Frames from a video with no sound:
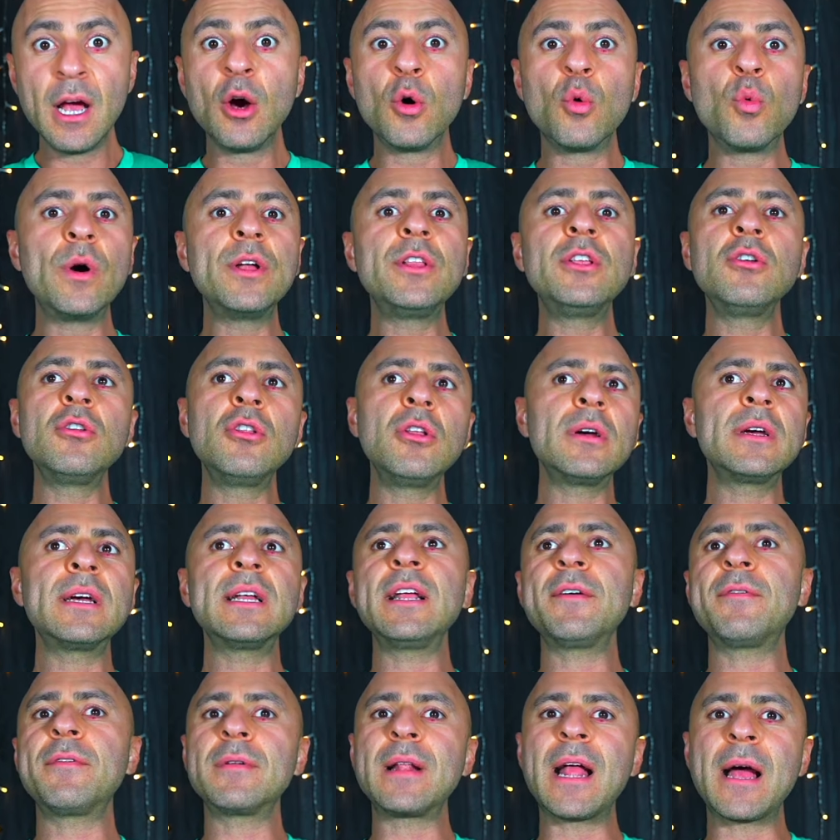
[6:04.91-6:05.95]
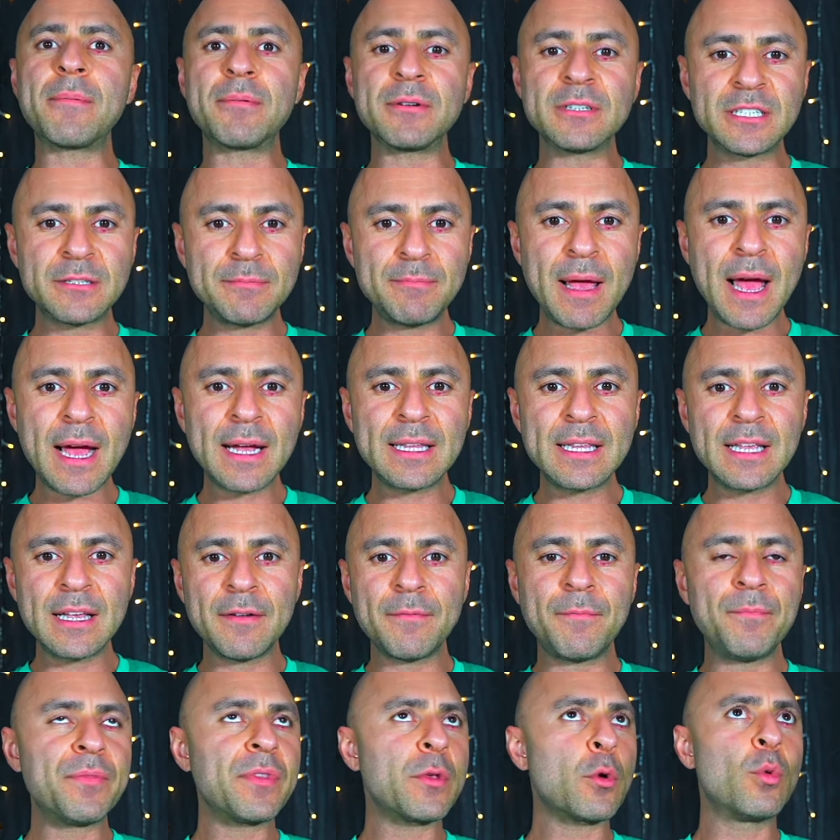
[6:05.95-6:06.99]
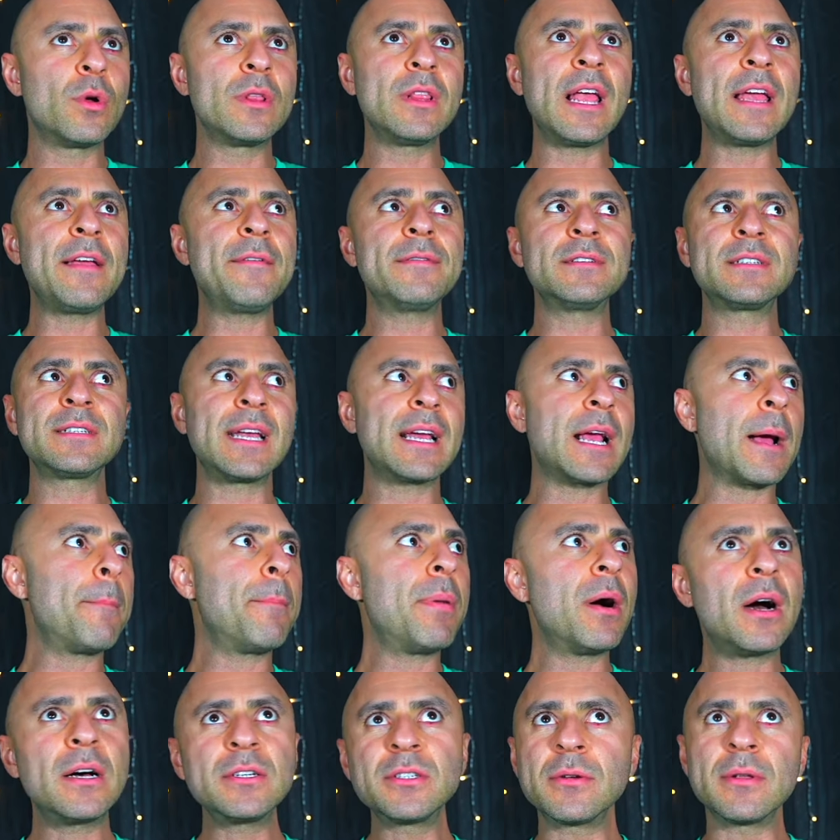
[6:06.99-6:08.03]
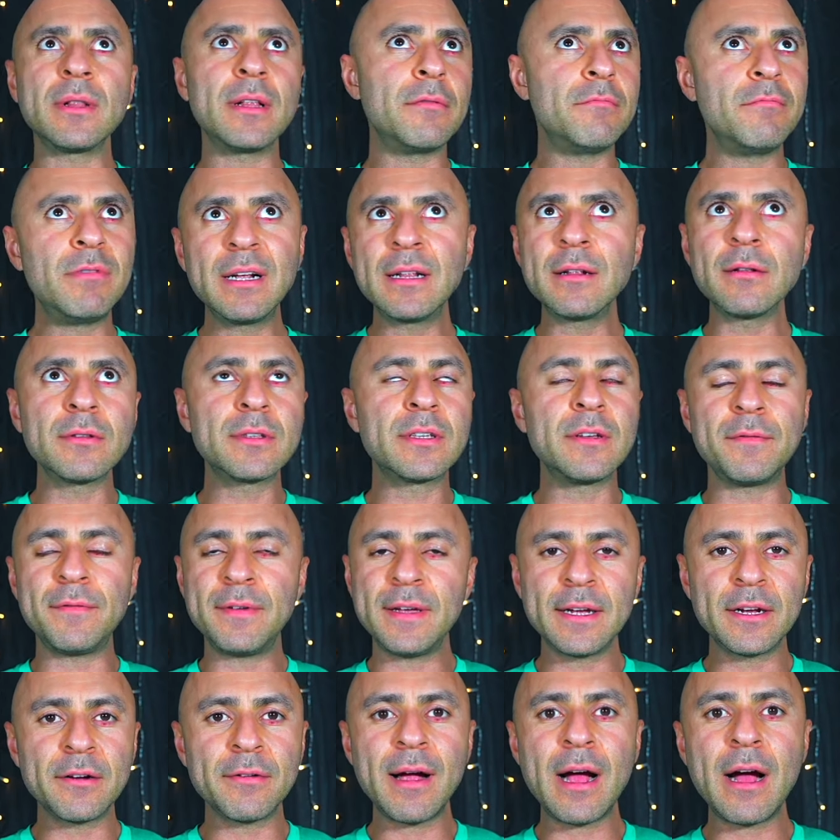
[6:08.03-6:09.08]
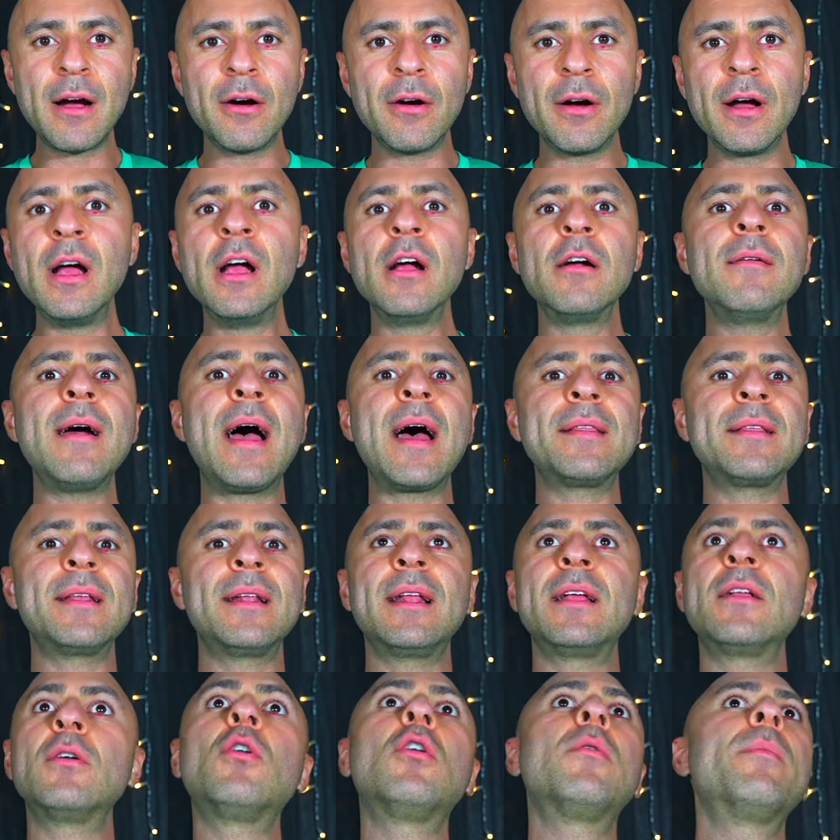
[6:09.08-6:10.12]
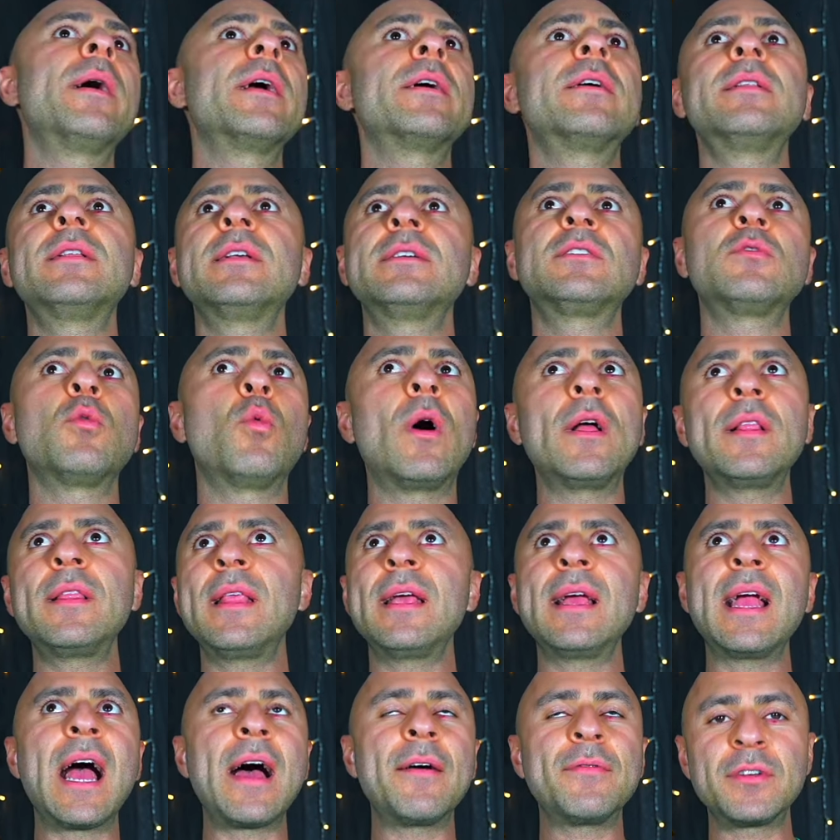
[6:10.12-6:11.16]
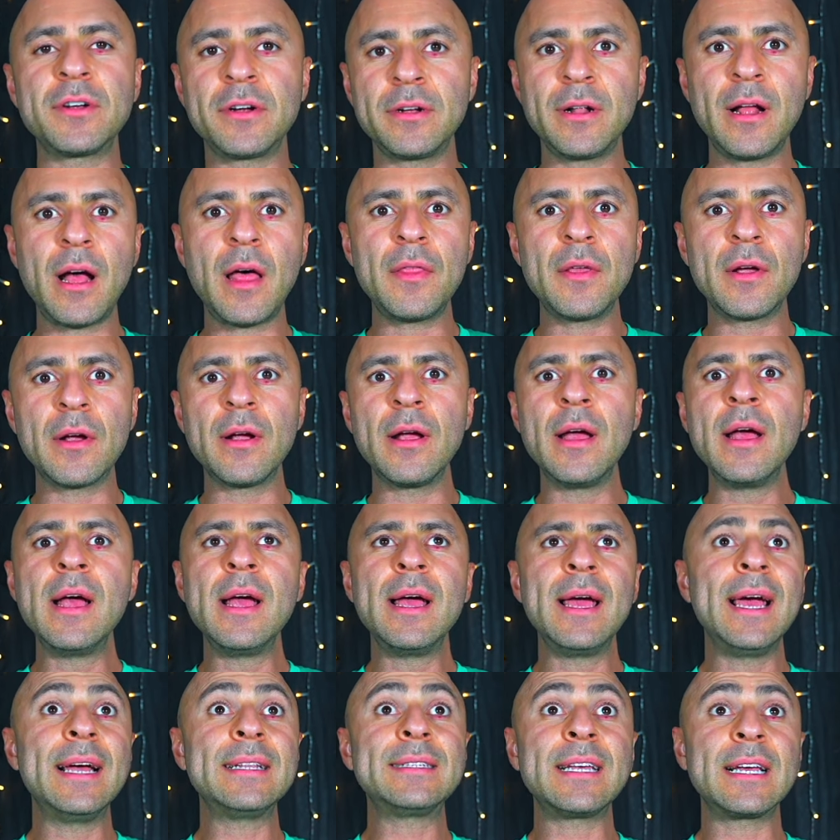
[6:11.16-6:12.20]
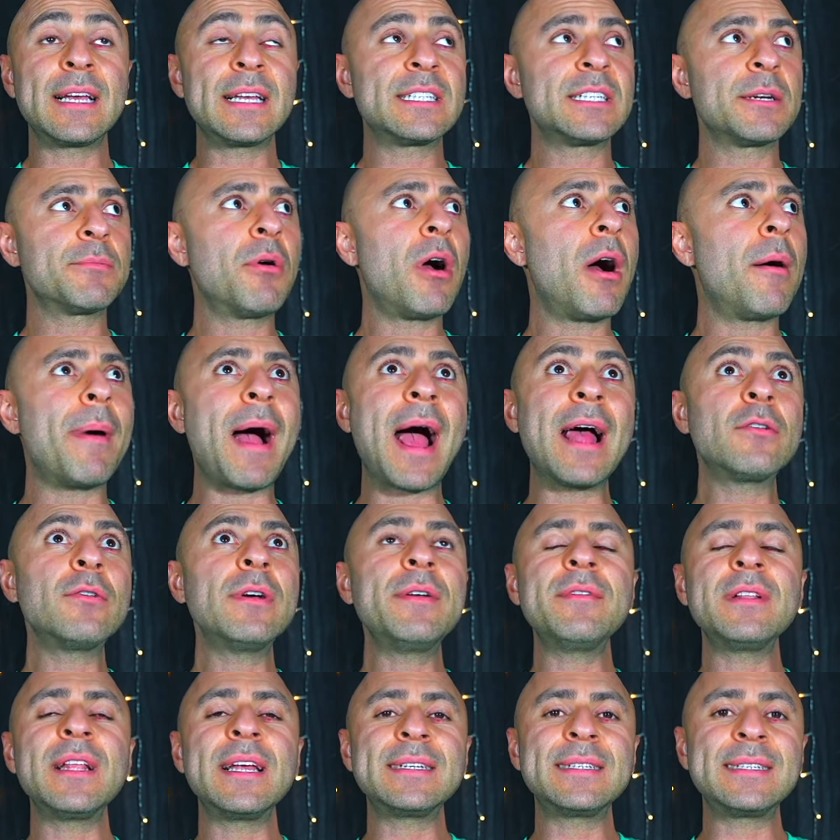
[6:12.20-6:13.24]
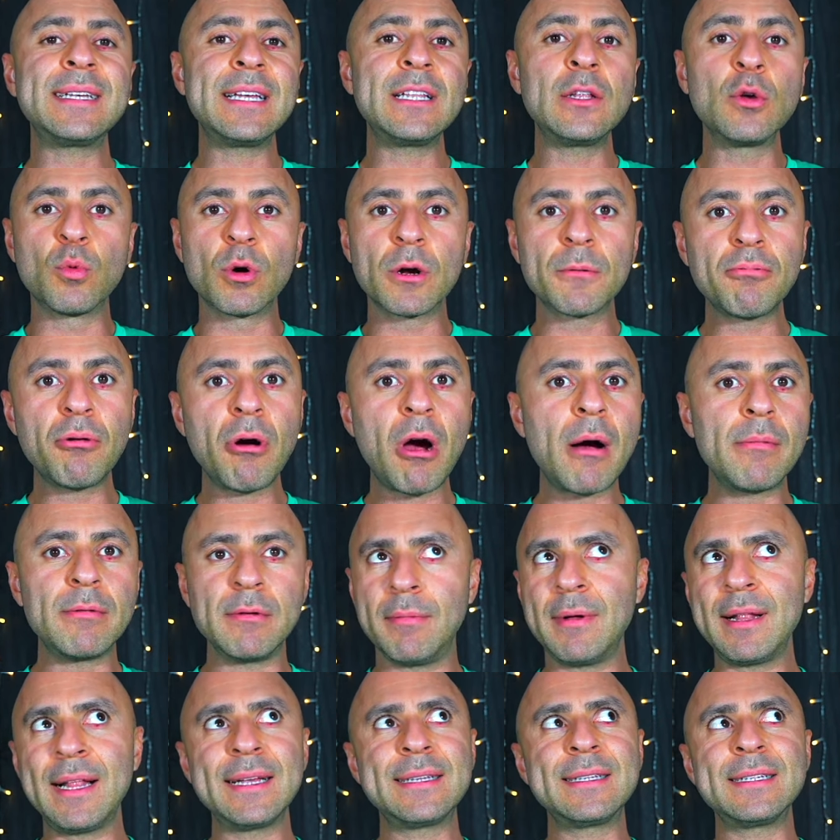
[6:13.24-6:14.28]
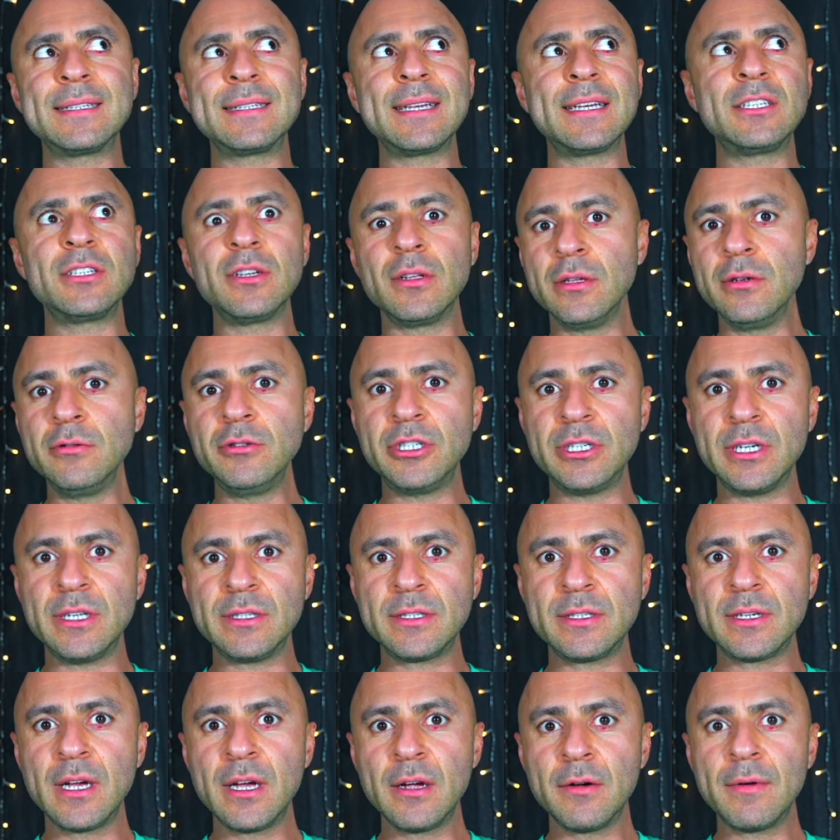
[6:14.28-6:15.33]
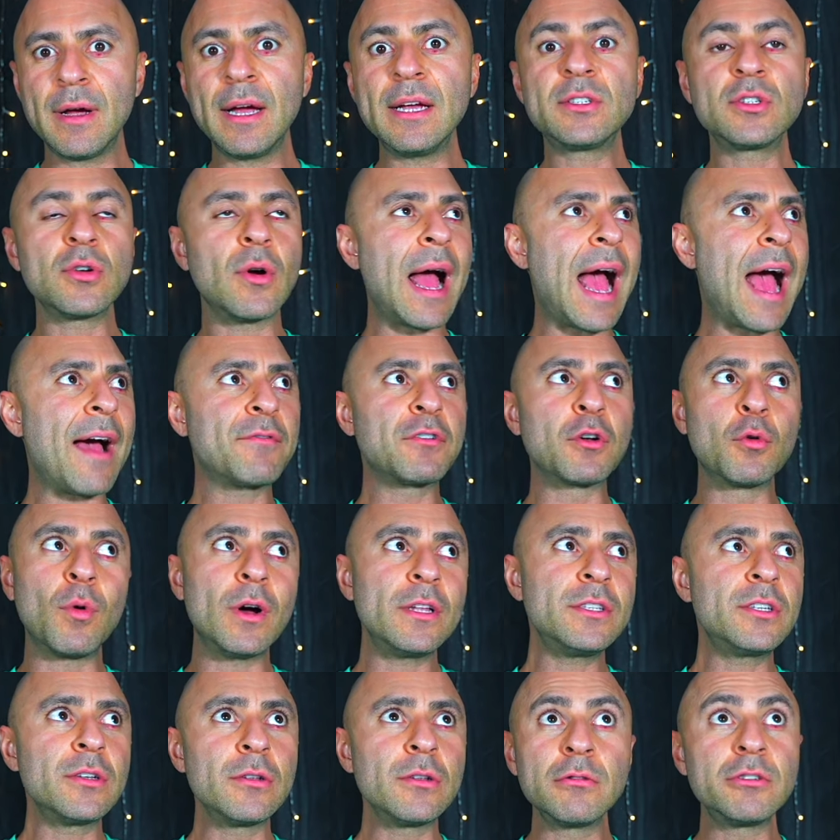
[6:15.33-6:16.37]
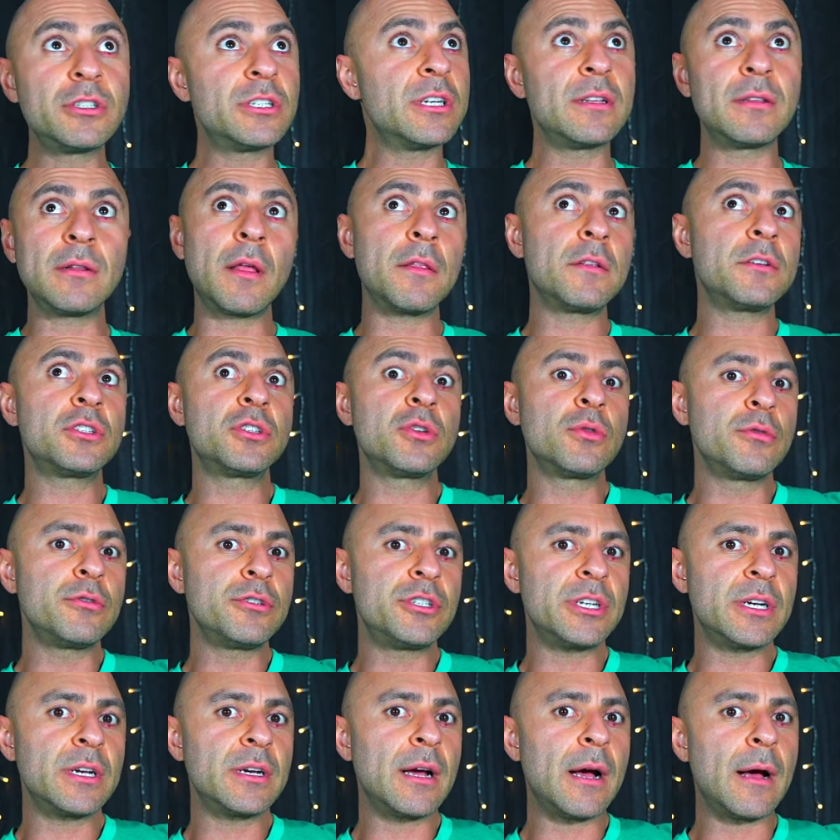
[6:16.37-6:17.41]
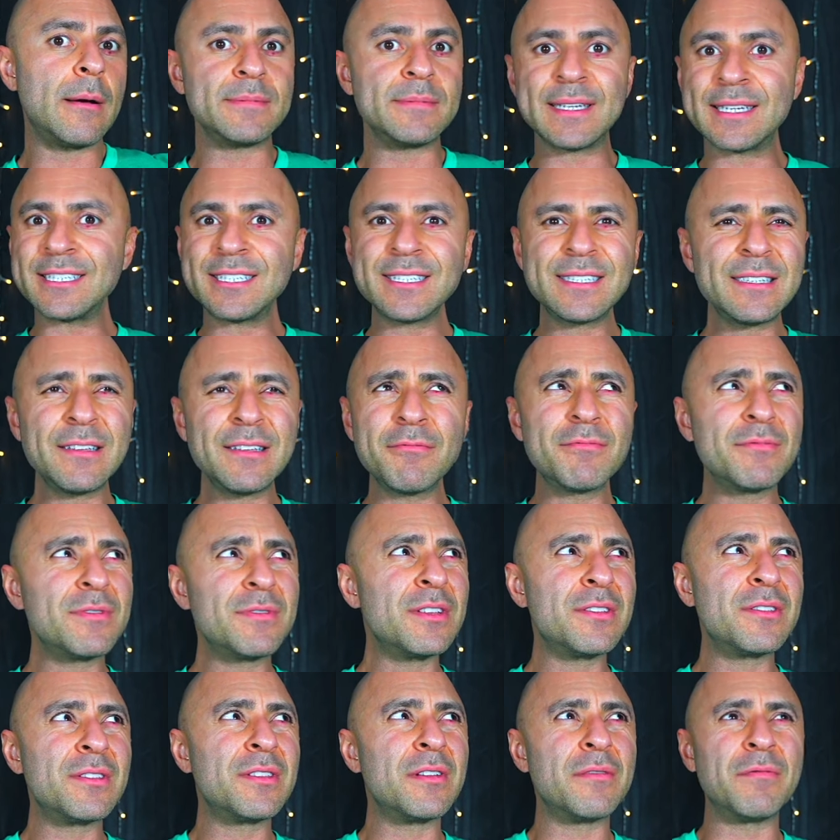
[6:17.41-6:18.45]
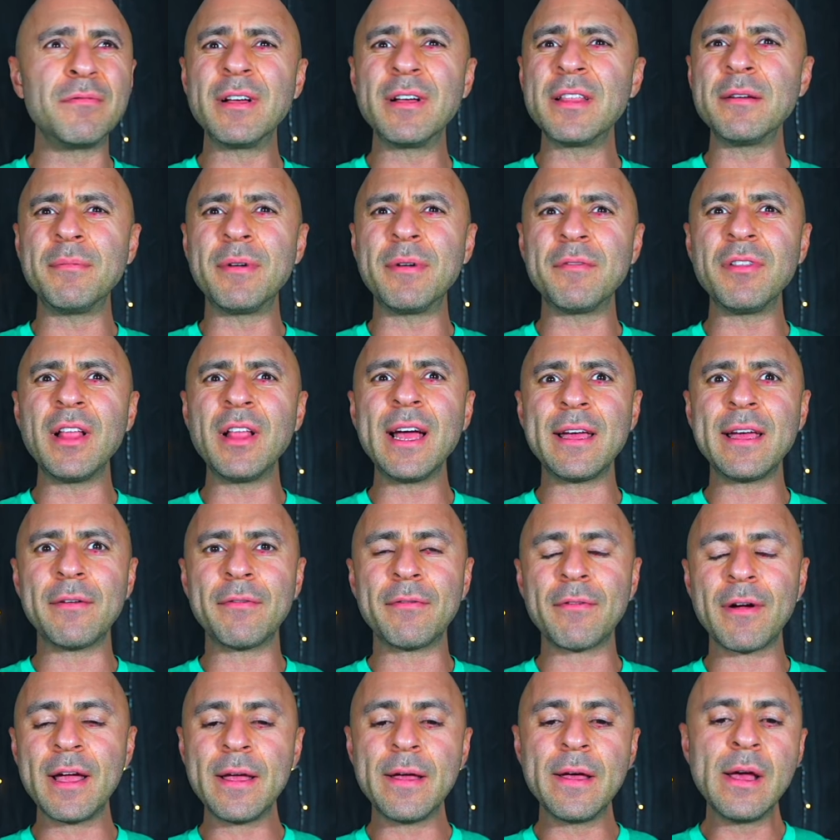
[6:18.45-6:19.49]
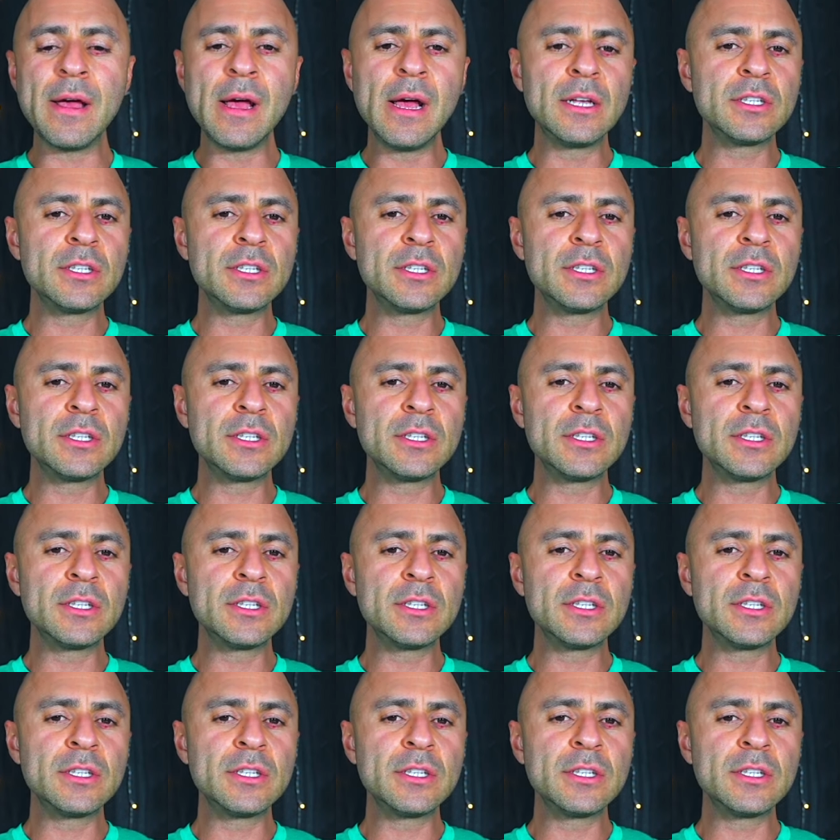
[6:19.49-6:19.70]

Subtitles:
When you look at it from that perspective, when life is like a puzzle, a riddle to figure out, rather than, oh my goodness, one thing after another, it's like it's a problem. I don't even like saying the word problem. I like to say solutions, right? So after one solution, another solution comes. That's just the rhythm of life, right?